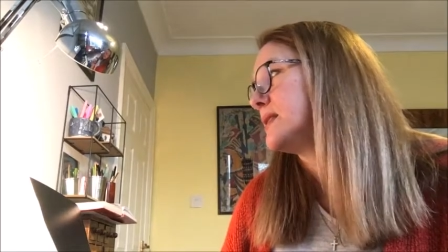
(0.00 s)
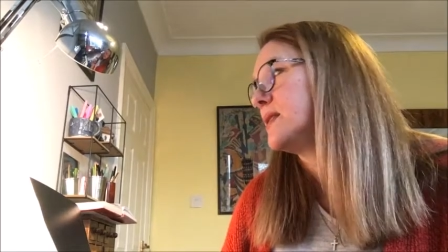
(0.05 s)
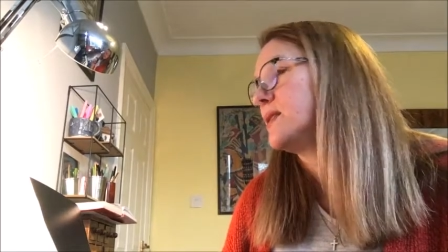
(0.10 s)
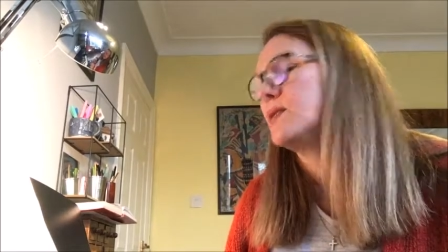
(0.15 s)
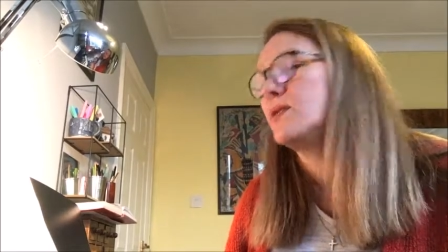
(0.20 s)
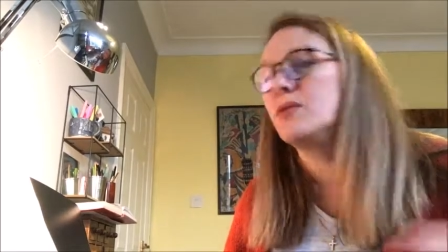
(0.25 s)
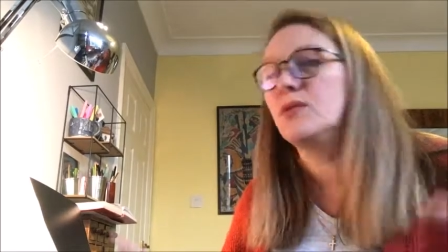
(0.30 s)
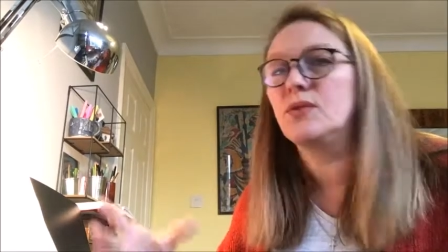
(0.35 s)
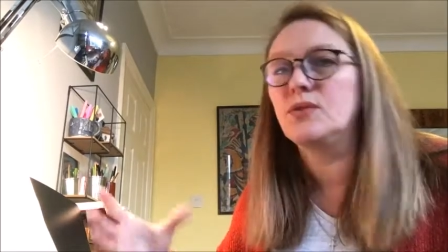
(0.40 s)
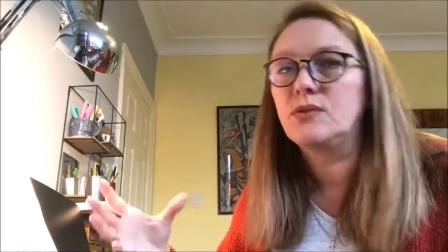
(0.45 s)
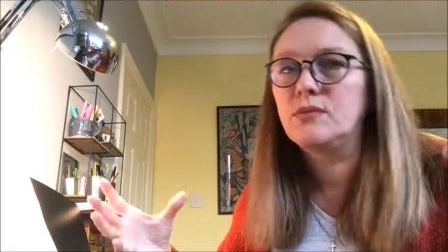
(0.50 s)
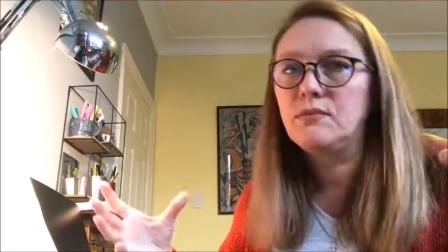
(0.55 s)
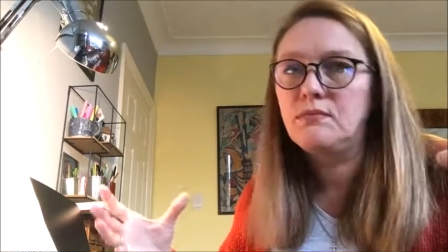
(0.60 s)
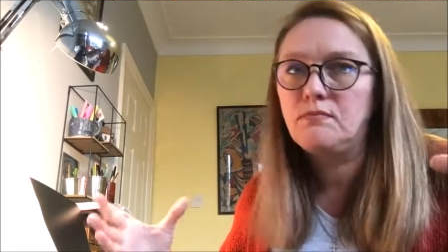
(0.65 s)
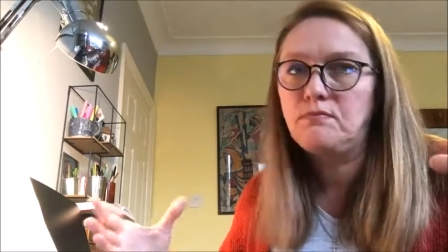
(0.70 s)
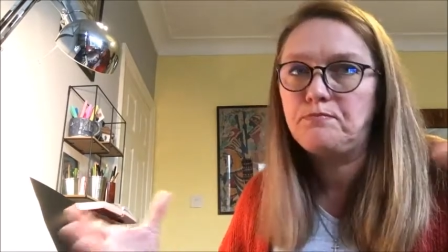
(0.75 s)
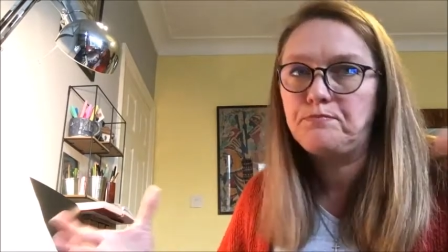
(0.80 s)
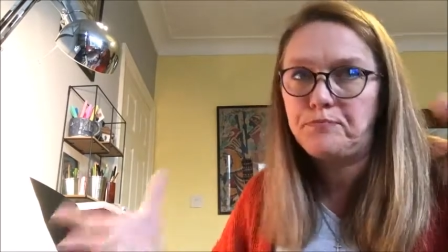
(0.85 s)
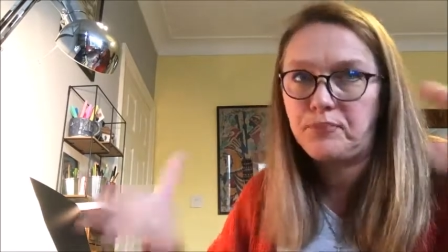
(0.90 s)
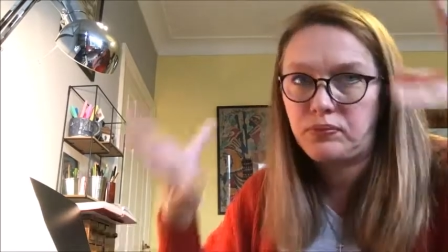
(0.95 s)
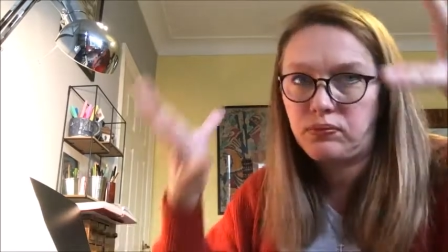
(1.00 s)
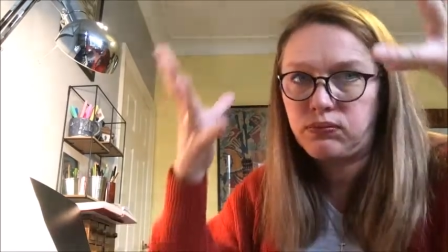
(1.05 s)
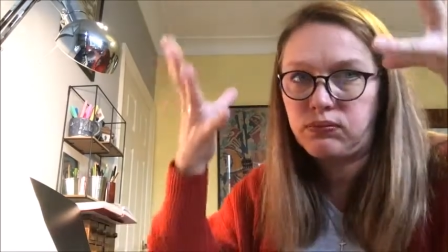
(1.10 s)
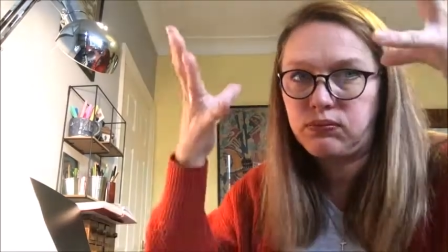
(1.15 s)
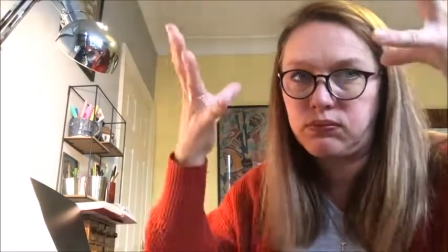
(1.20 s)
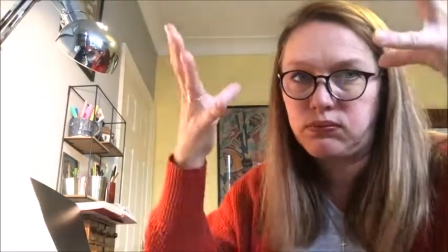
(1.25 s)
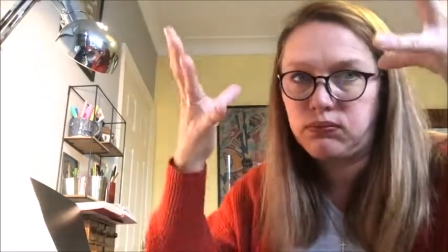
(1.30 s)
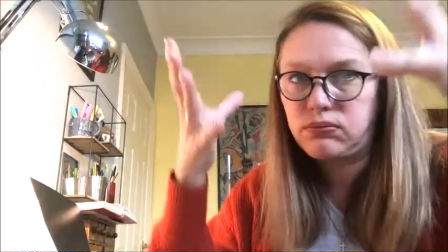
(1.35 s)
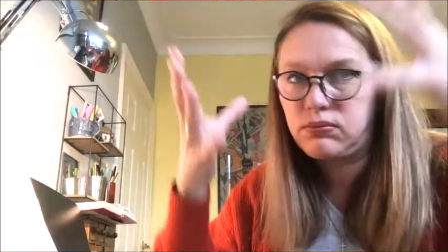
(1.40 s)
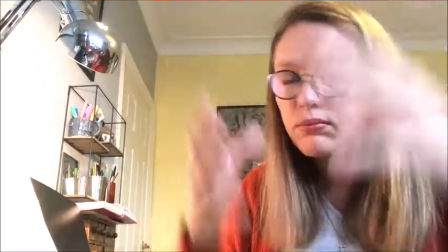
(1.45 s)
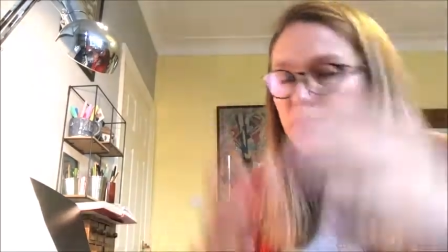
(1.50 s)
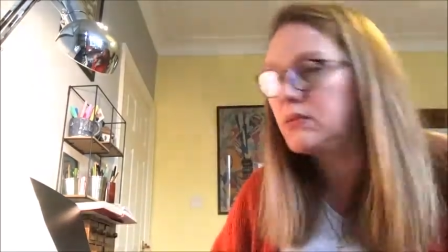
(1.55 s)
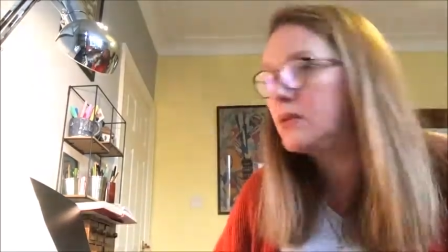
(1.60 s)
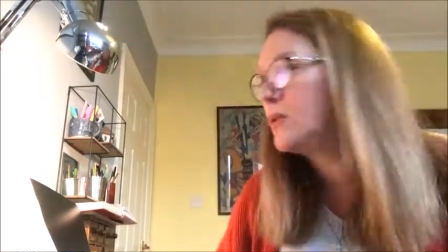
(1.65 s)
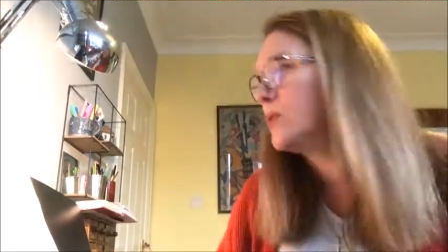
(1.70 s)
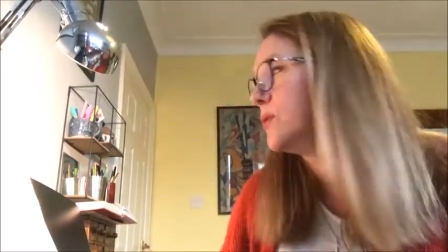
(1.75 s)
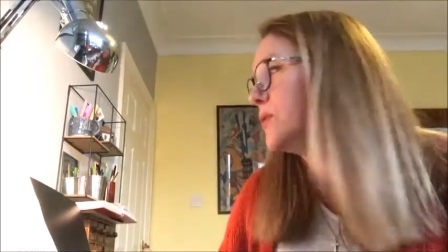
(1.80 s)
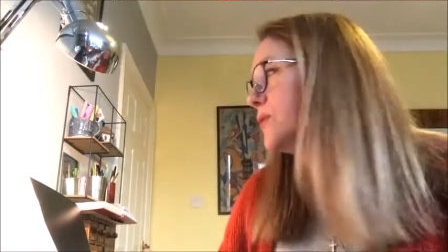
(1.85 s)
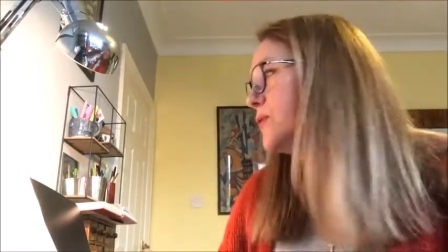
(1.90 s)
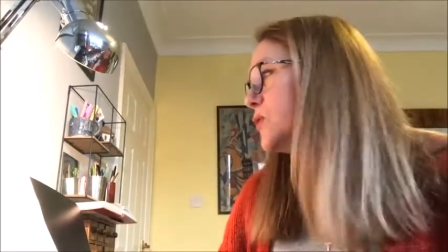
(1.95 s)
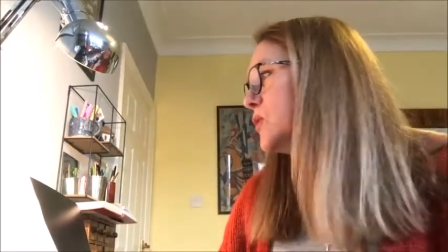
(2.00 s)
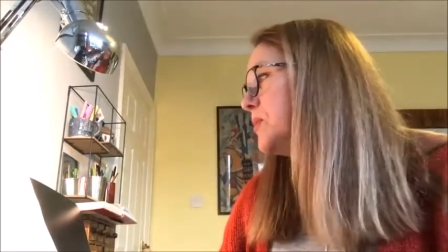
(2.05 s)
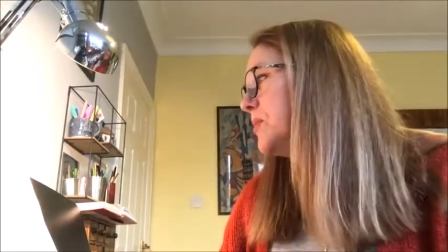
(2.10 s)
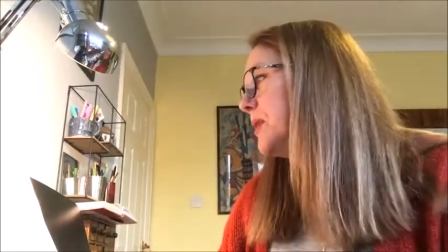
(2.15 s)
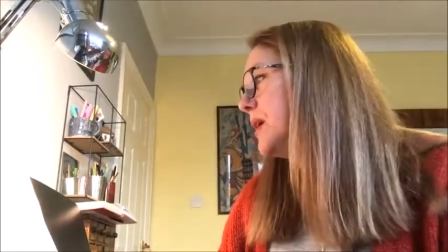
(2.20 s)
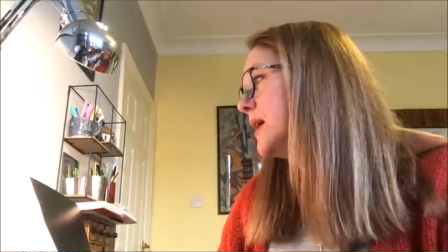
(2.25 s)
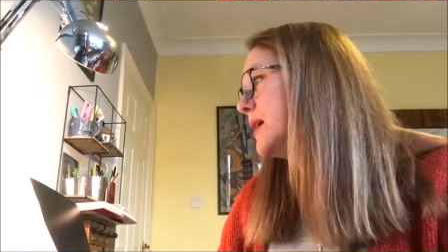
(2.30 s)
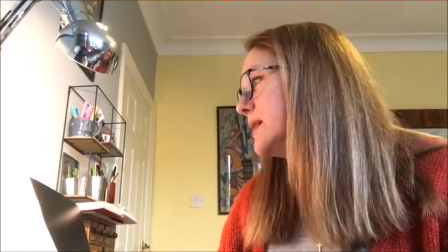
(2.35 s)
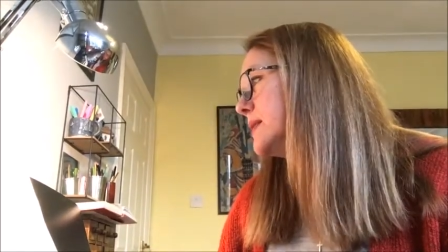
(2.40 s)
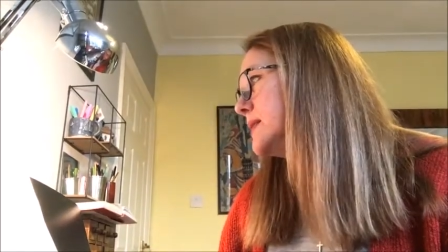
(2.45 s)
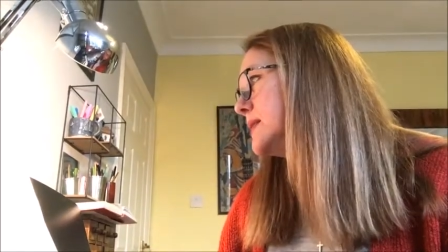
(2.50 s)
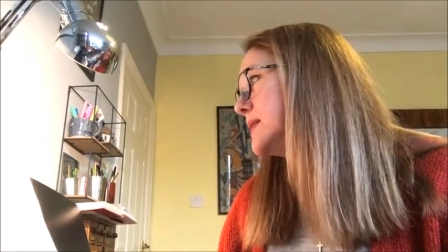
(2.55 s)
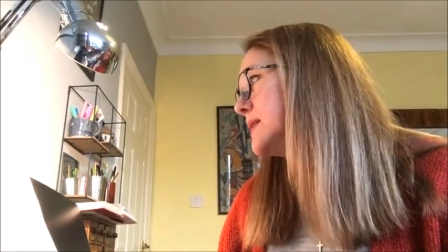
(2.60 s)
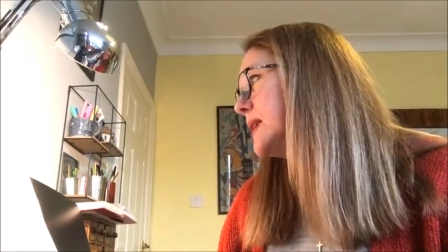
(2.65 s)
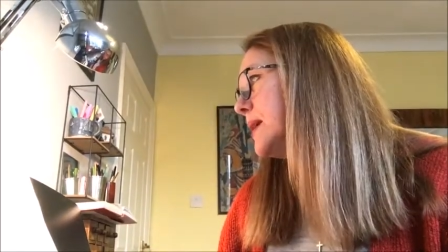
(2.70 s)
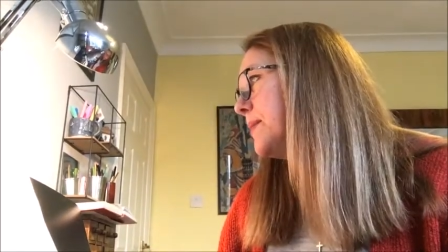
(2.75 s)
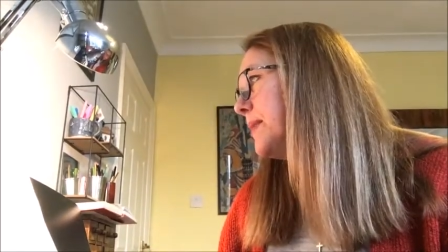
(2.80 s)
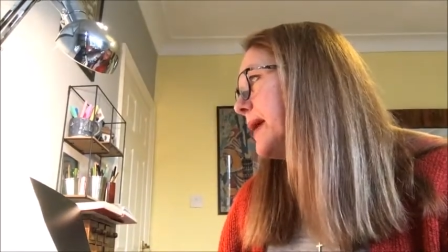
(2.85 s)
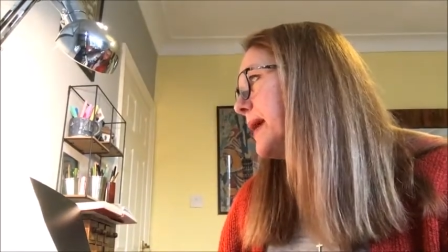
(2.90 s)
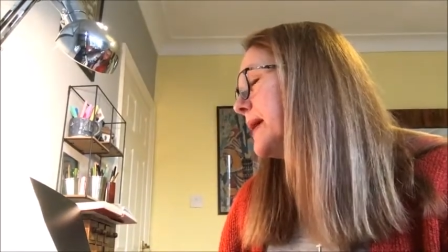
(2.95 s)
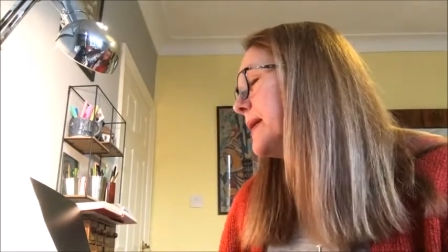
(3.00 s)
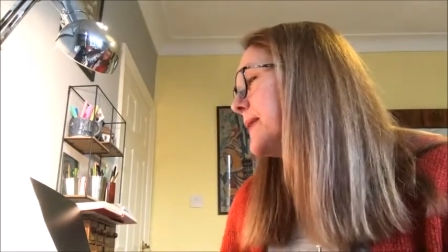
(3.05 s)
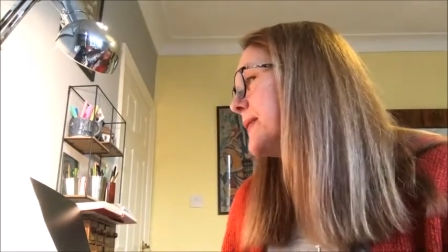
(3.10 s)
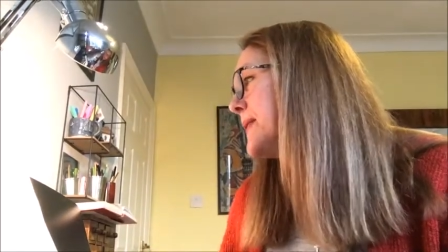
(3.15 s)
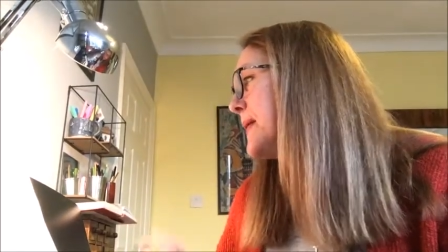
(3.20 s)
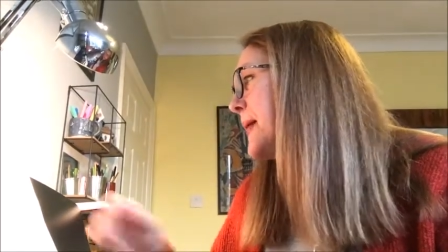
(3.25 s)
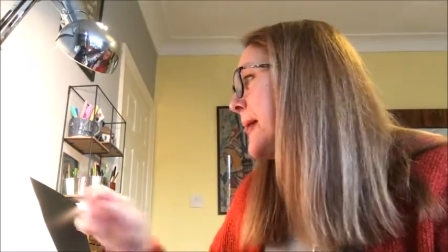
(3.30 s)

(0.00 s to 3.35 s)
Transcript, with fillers: the Lord, all four parts coming in.